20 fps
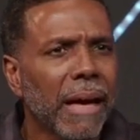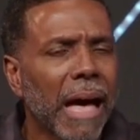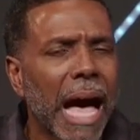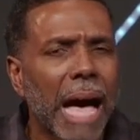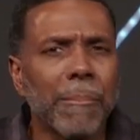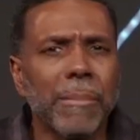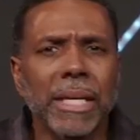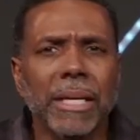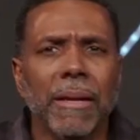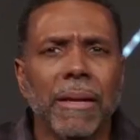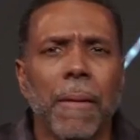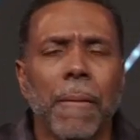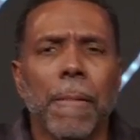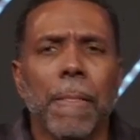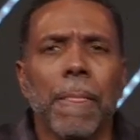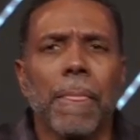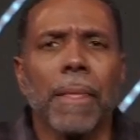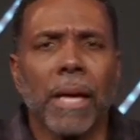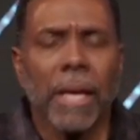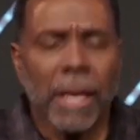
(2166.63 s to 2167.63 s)
I mean,
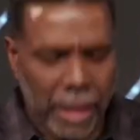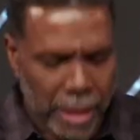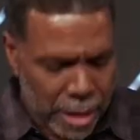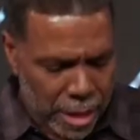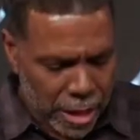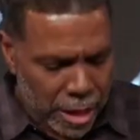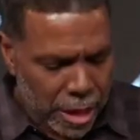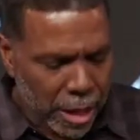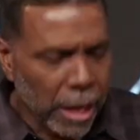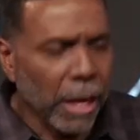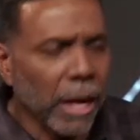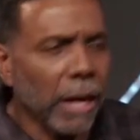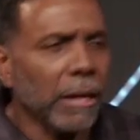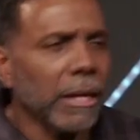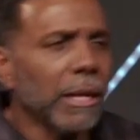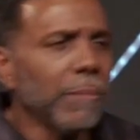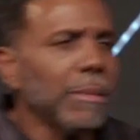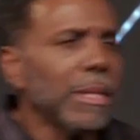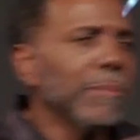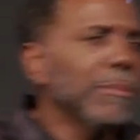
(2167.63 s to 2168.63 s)
it, eh,
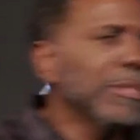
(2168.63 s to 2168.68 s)
let, let